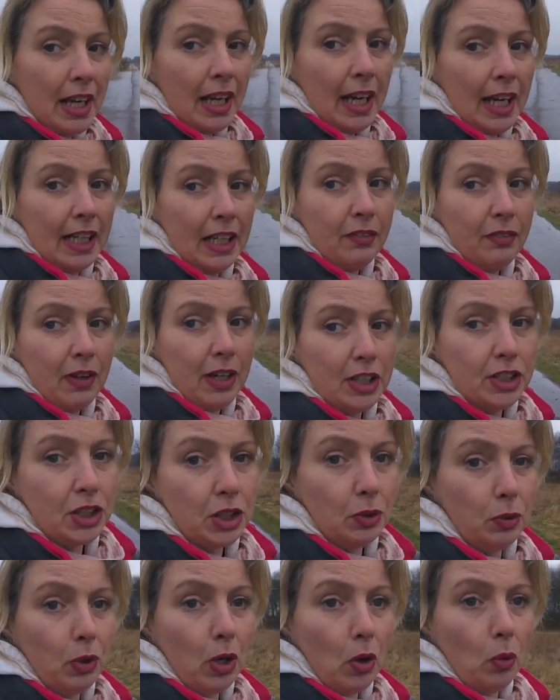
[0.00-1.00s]
and if I
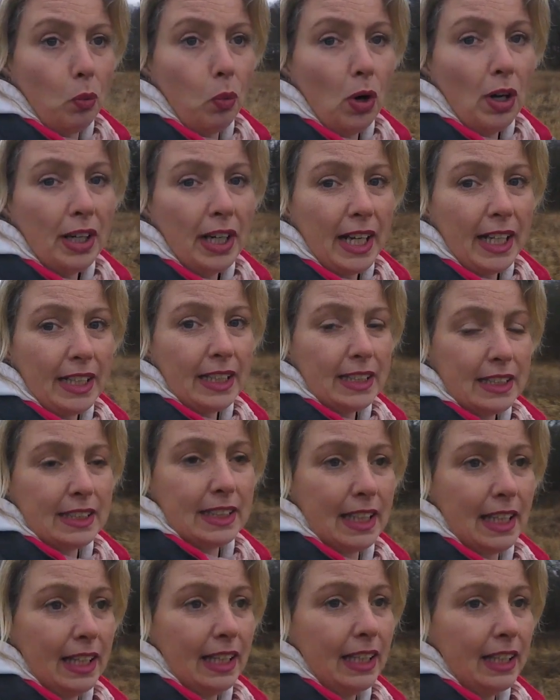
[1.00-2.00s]
do a
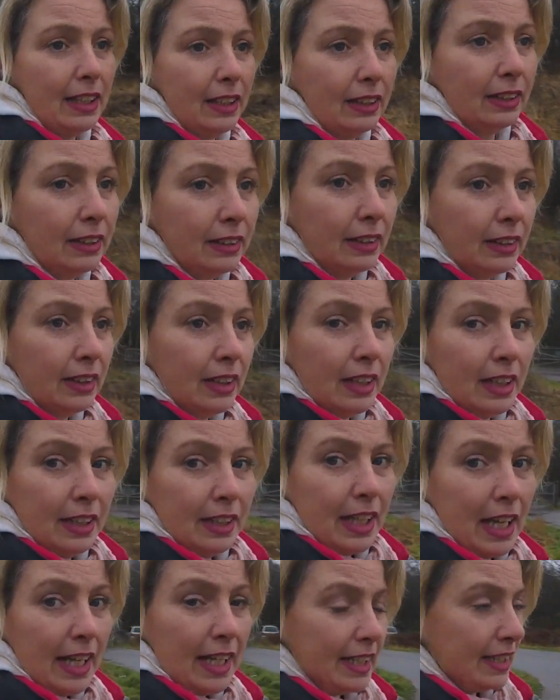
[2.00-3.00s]
180,
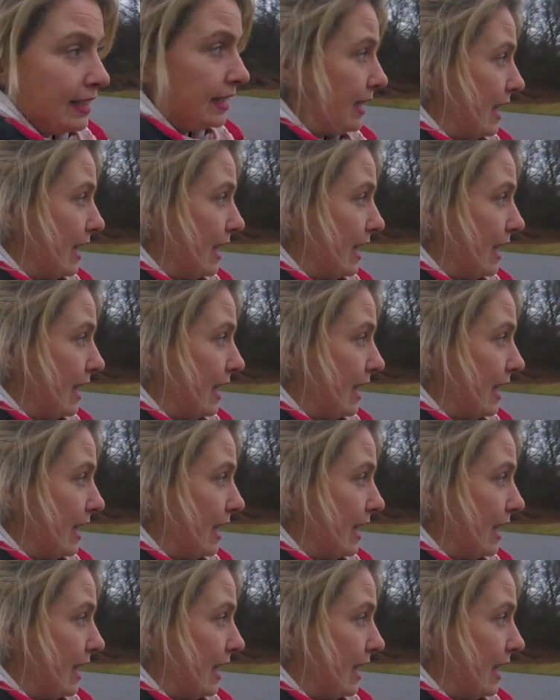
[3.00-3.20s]
that is